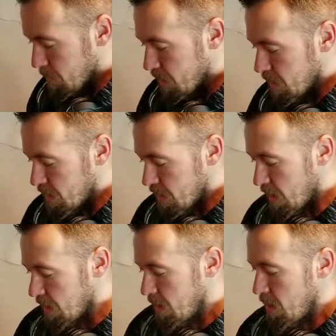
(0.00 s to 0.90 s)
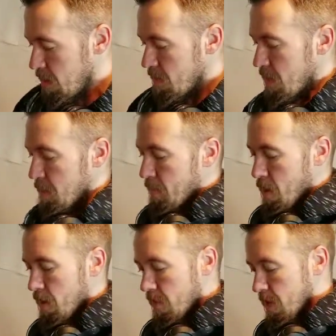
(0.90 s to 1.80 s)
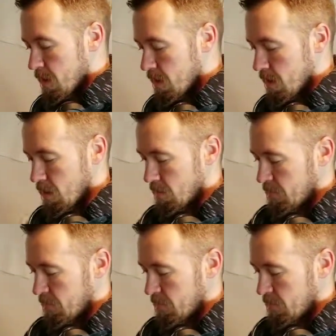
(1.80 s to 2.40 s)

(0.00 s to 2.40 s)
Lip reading: be hitting that bar right here.